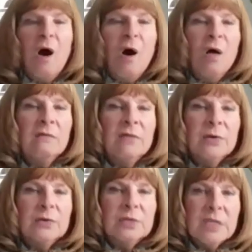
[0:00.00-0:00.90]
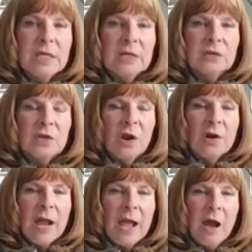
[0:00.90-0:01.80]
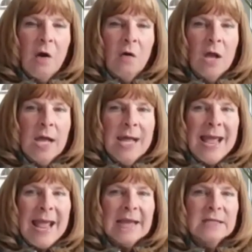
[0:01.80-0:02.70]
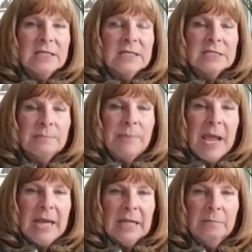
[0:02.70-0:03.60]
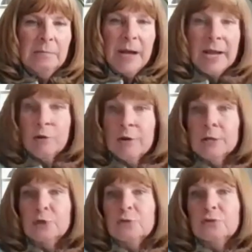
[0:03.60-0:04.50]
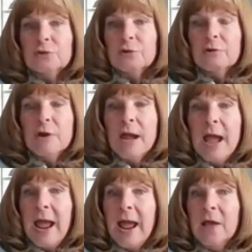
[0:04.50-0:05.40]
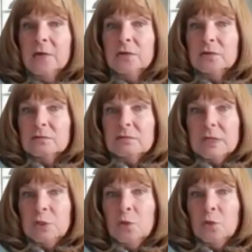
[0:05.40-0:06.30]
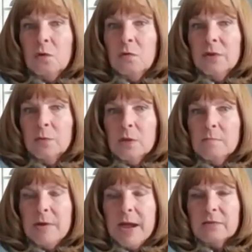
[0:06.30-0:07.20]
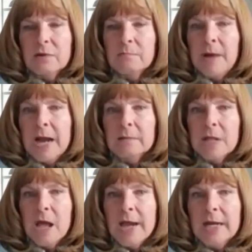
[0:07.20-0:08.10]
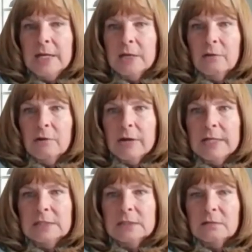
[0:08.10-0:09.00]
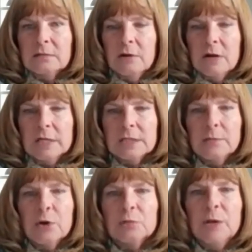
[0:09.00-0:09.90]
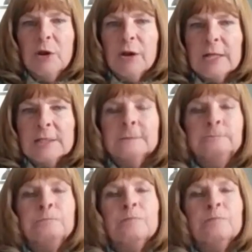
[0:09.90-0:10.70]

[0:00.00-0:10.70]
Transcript: All of those things are now anticipated by your end user as a tool that will impact their bottom line and increase their customer experience.